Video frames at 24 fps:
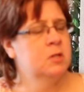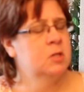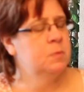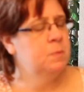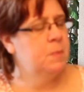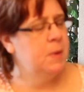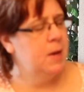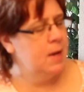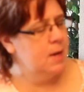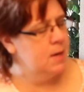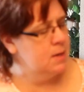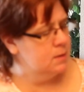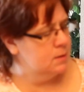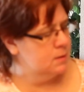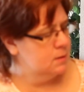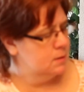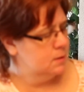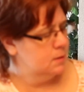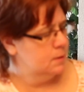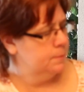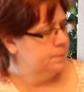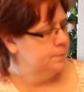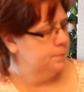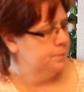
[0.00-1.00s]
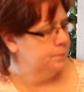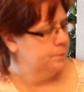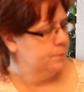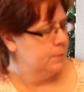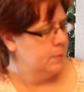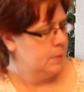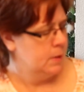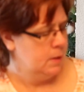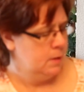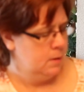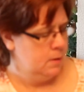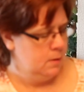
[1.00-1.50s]
space.
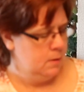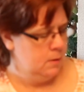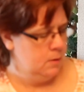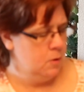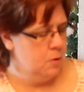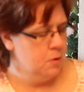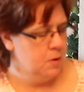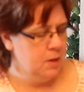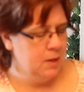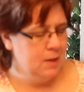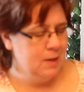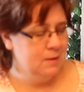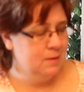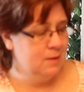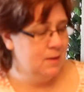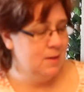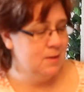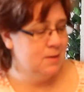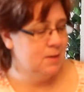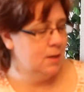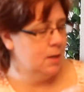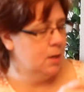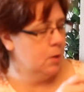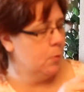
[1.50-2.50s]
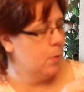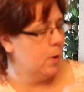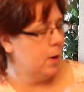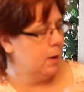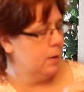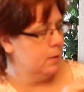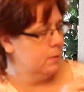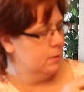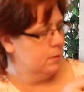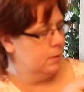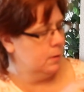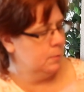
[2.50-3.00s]
You can get these
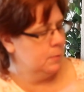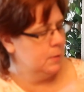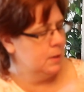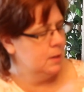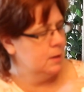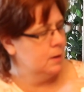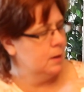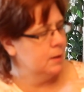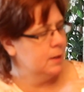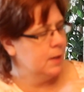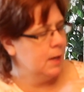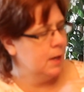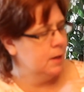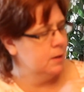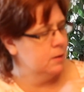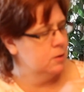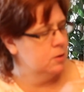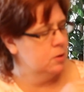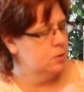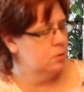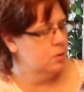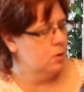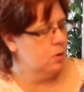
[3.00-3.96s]
anywhere. I mean, again,